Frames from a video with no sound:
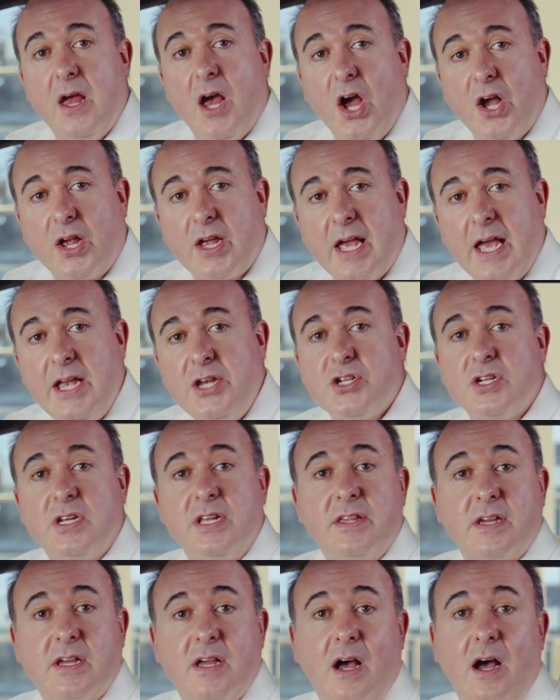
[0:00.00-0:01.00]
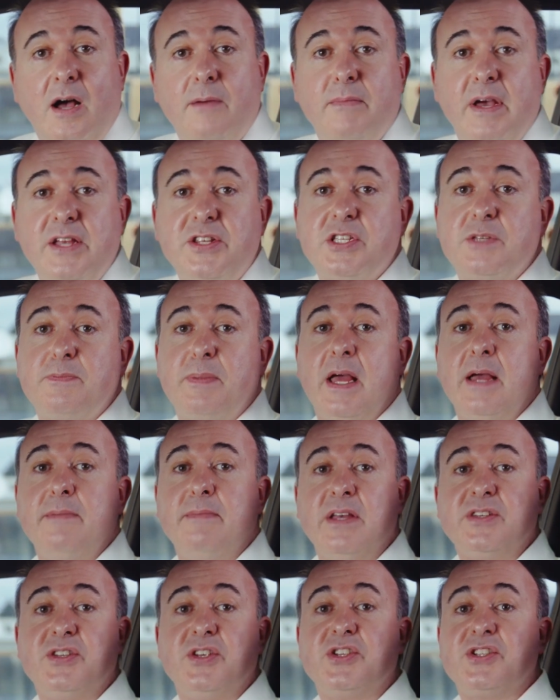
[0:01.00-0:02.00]
Occasionally, the car may display a
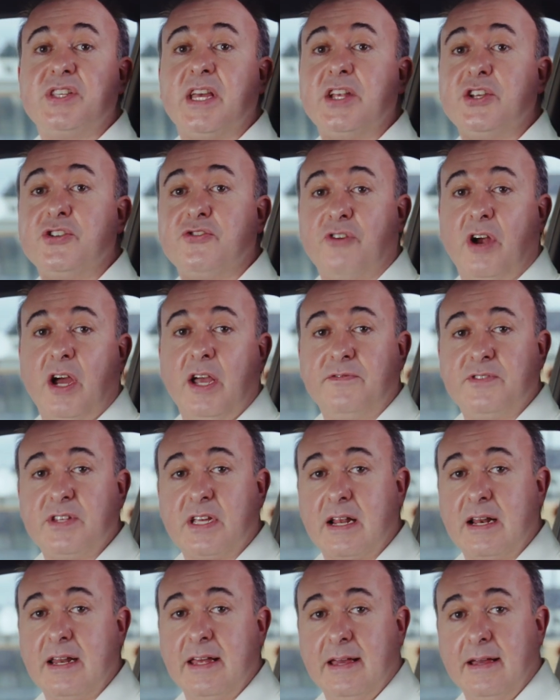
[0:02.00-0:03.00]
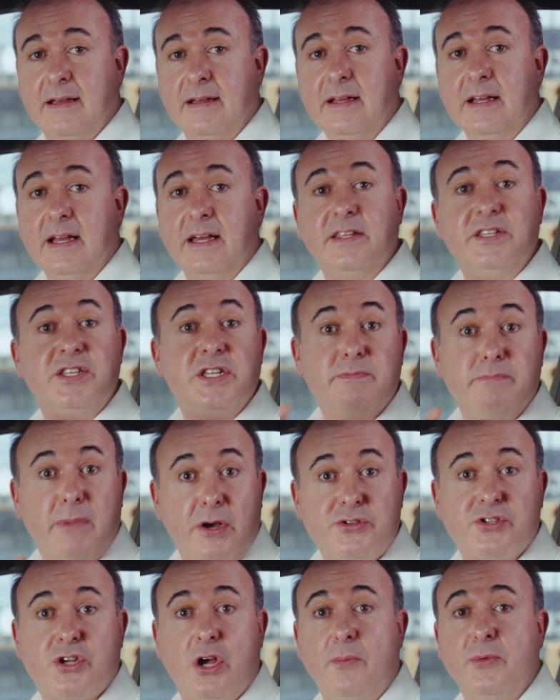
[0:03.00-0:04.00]
message saying drive to clear. This is
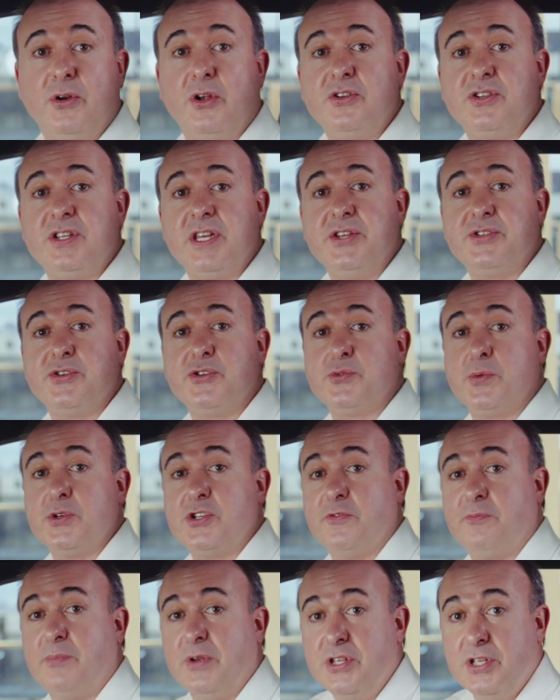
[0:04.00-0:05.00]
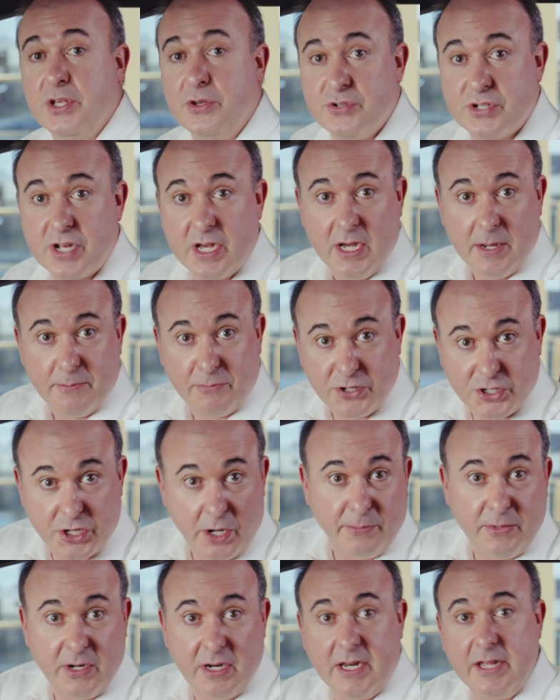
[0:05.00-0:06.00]
most common on diesels which have been used
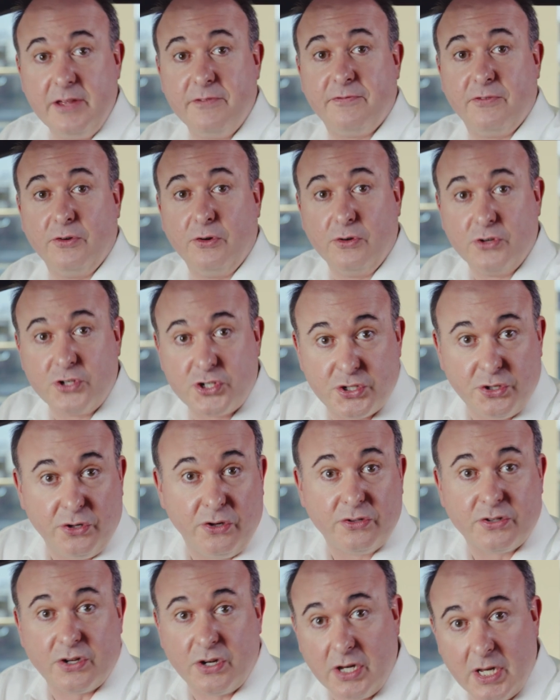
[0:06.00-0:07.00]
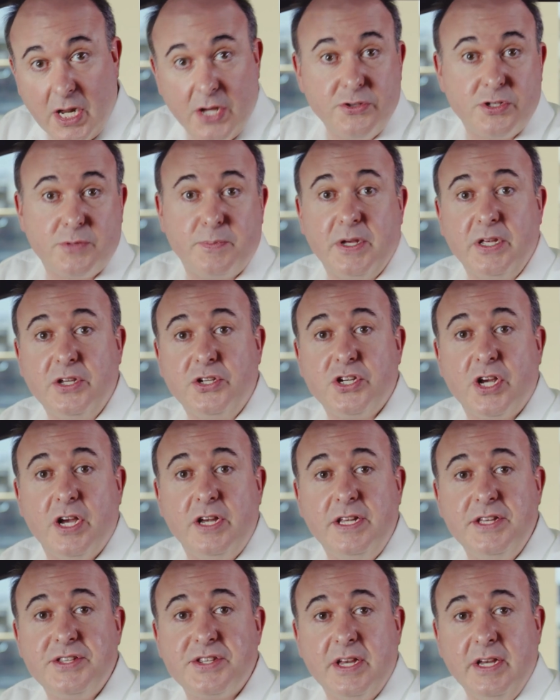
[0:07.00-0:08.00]
predominantly for short, low-speed
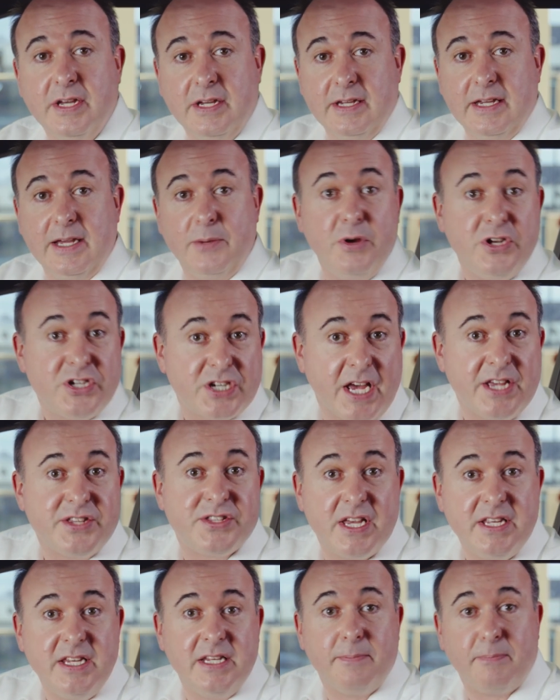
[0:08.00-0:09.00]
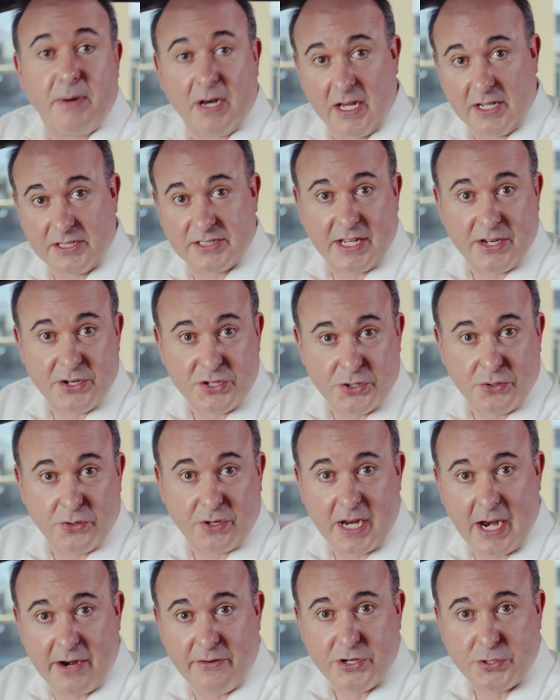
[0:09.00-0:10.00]
journeys, in which case they need a blast down a dual
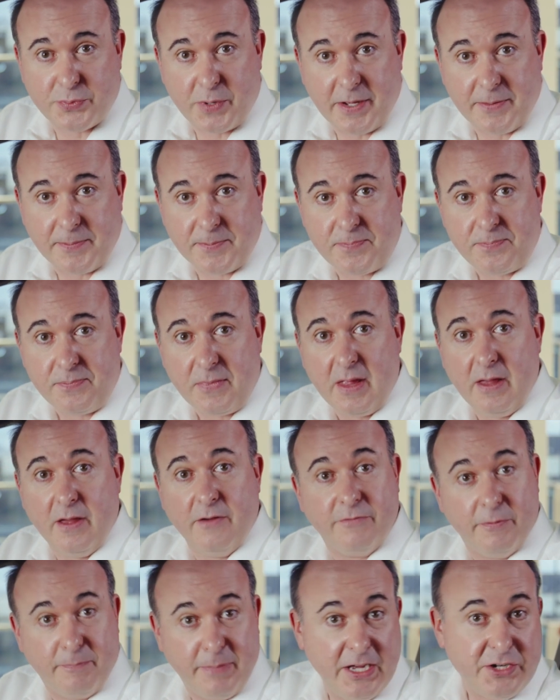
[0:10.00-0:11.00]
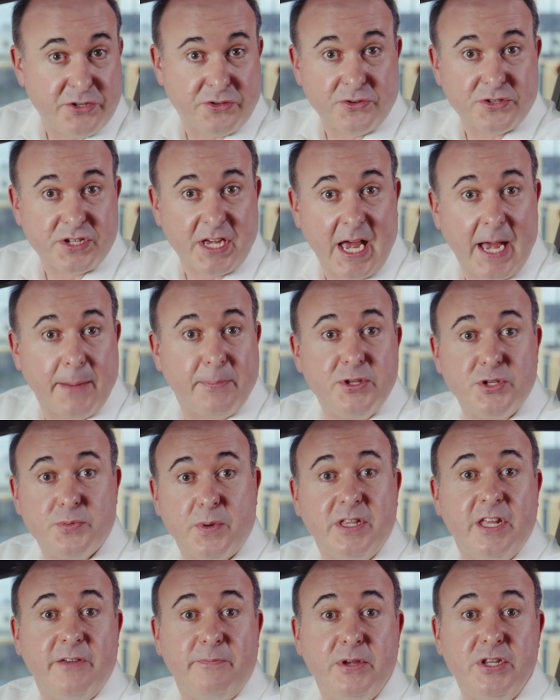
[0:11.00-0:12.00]
carriageway. For petrols, it happens
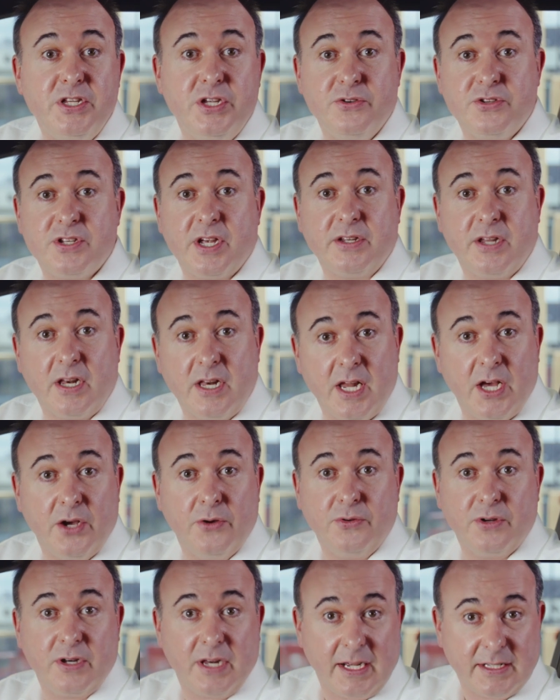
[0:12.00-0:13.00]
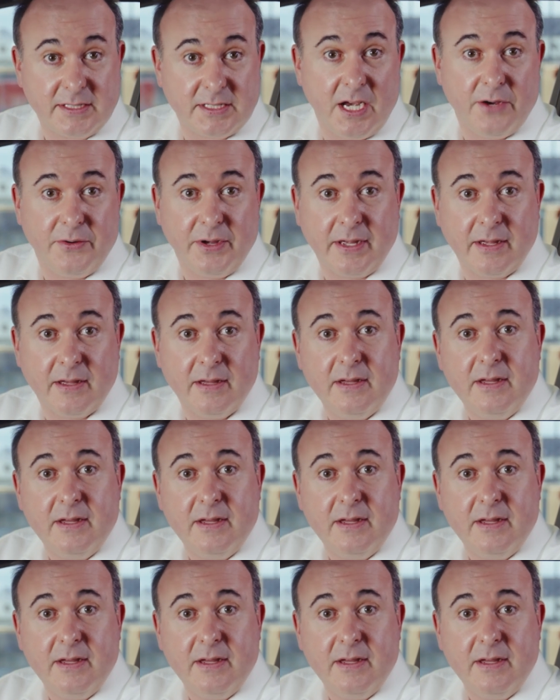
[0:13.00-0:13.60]
when they've been used under load, like towing.